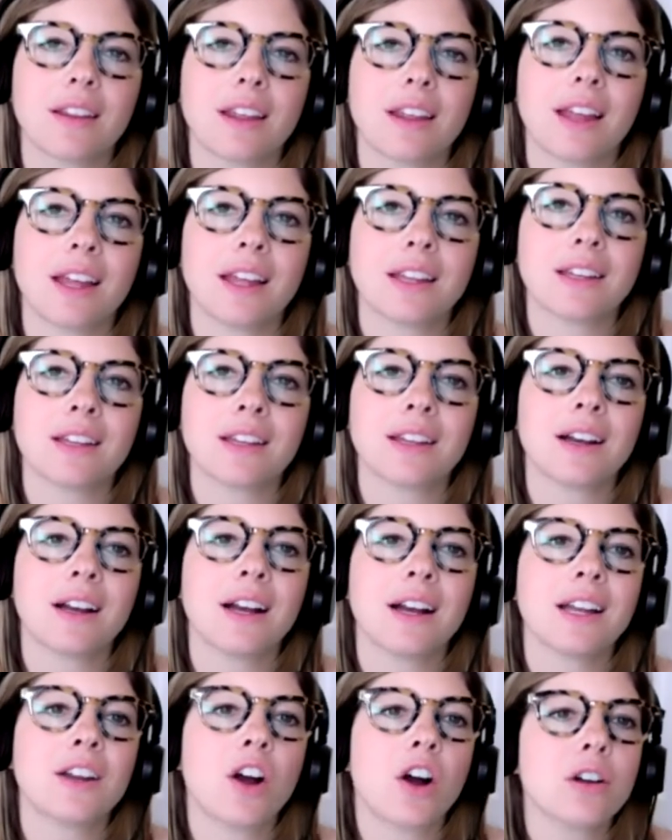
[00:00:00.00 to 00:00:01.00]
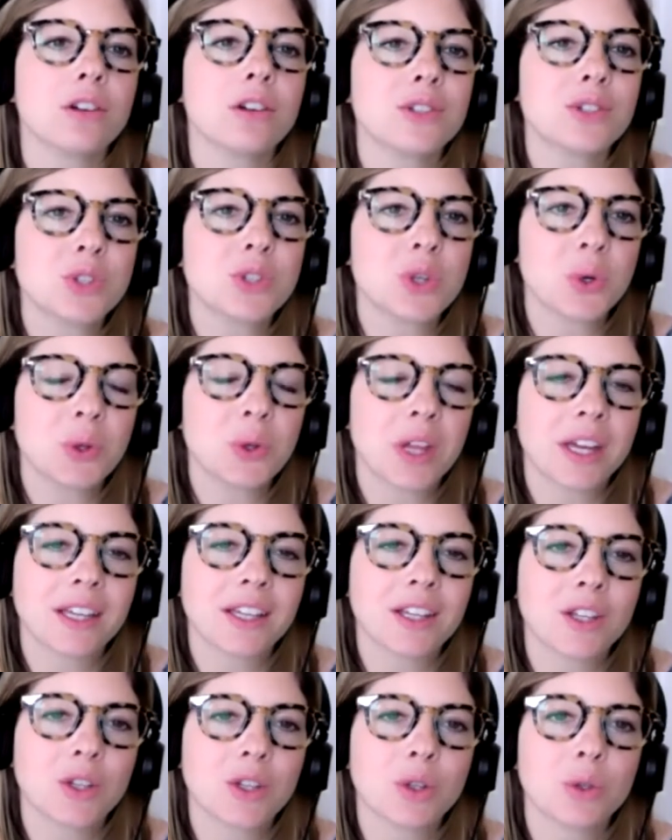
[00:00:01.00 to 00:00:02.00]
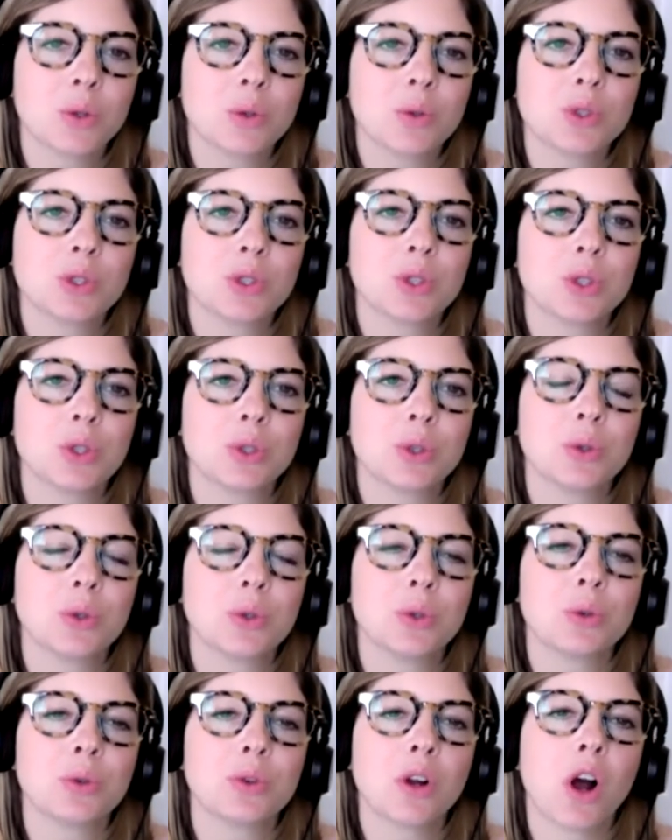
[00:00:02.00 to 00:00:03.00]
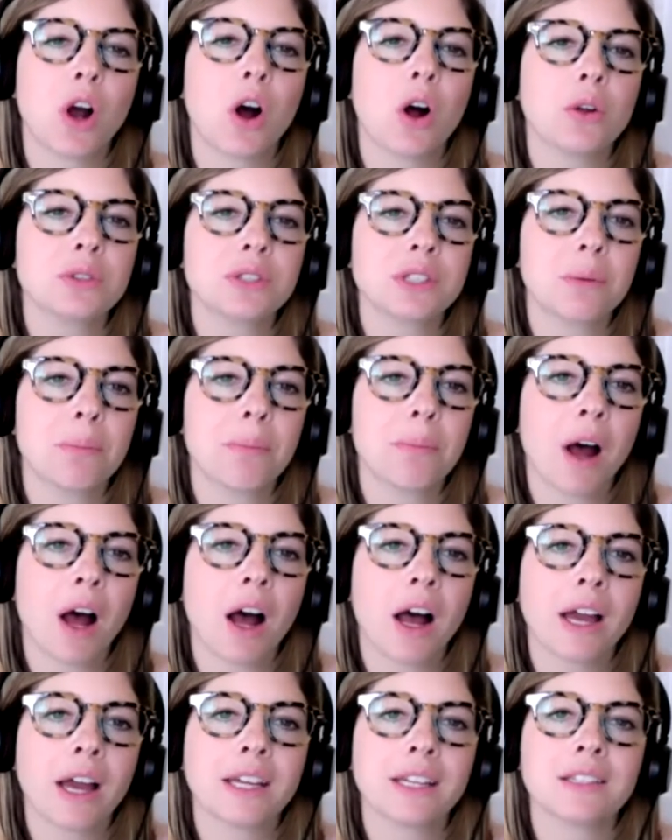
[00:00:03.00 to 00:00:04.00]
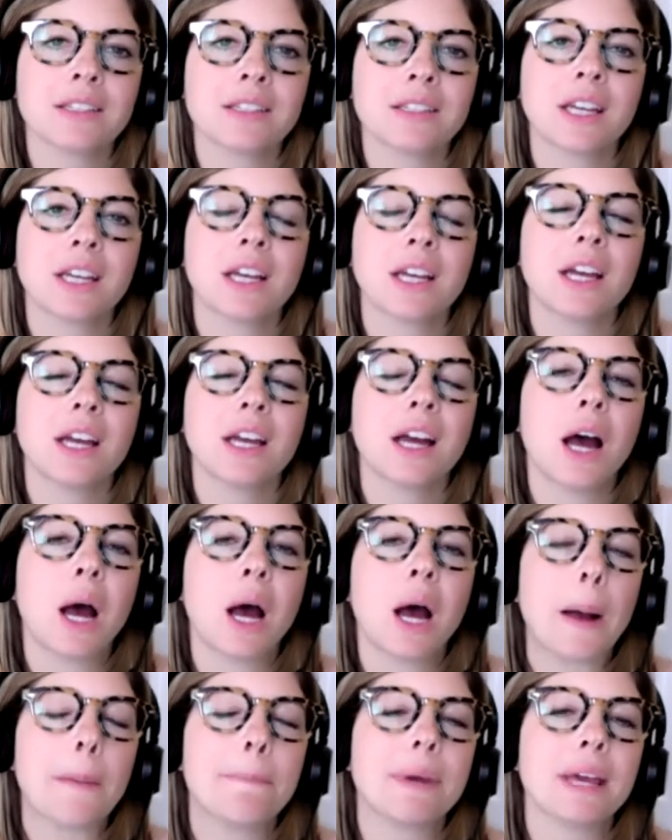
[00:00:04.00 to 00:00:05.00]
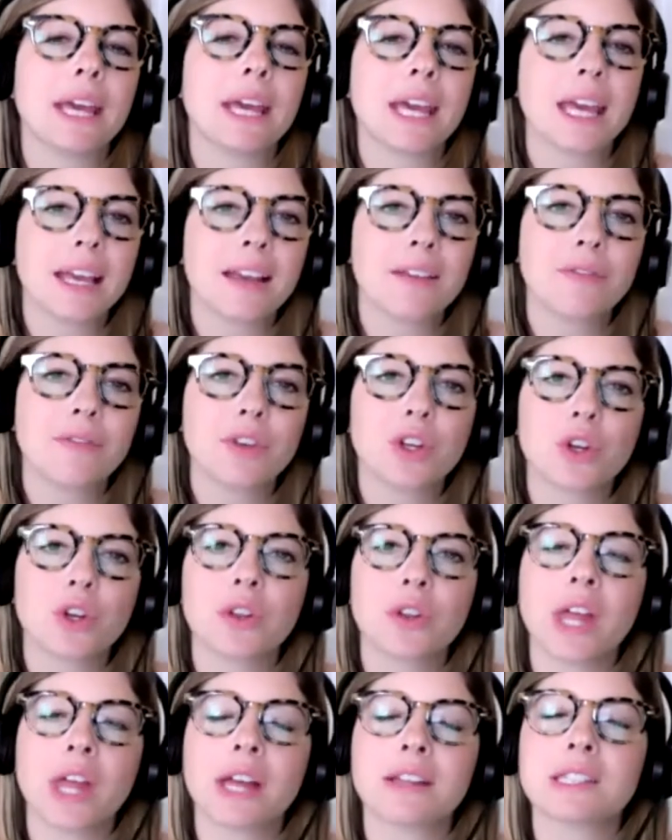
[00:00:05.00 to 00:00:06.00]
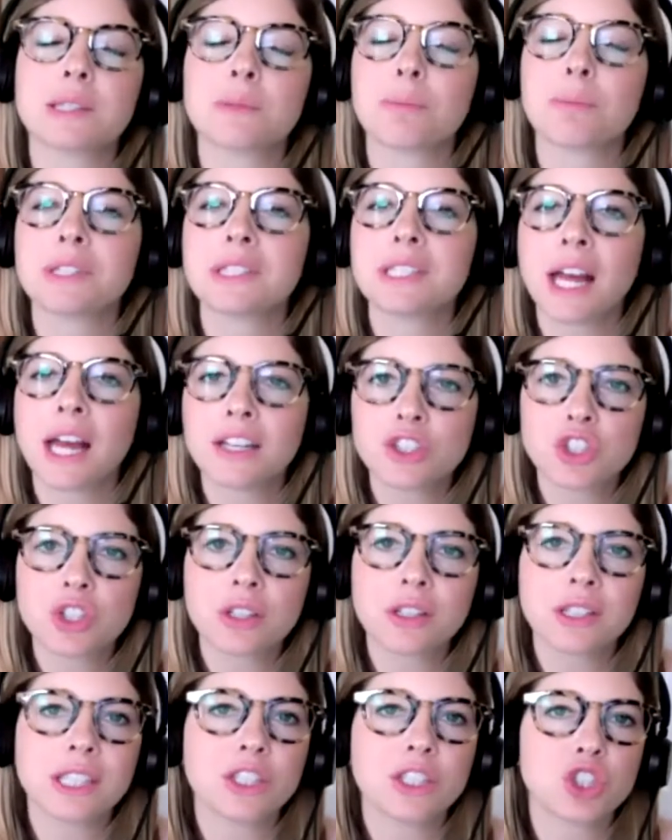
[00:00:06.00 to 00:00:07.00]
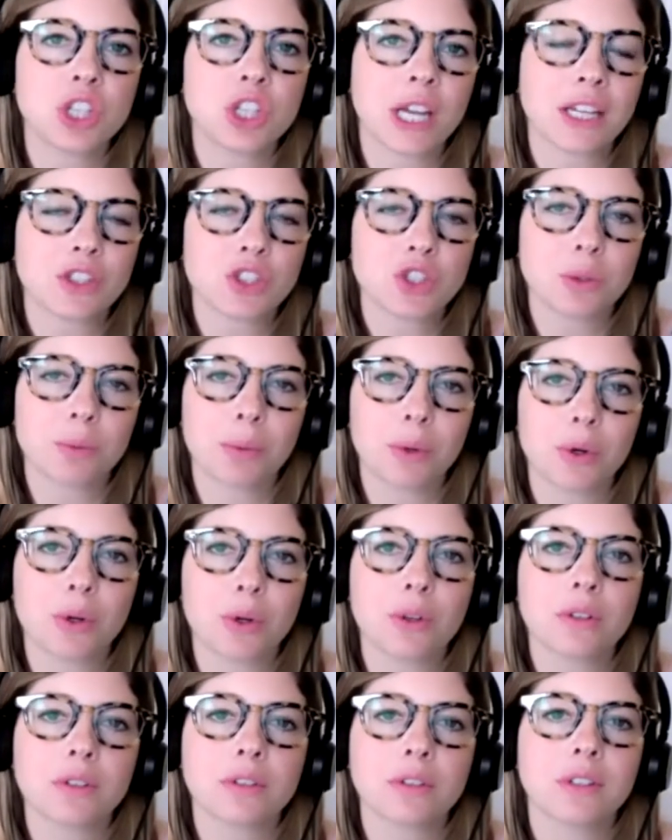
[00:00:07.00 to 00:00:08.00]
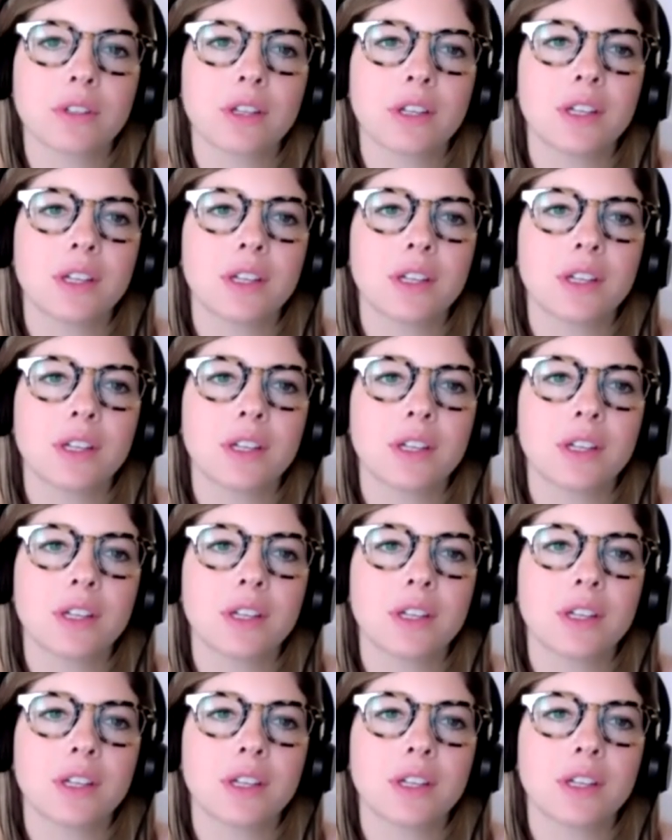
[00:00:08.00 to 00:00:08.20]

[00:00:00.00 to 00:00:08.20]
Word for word: And I'd also like you to call to mind a behavior that's potentially changeable,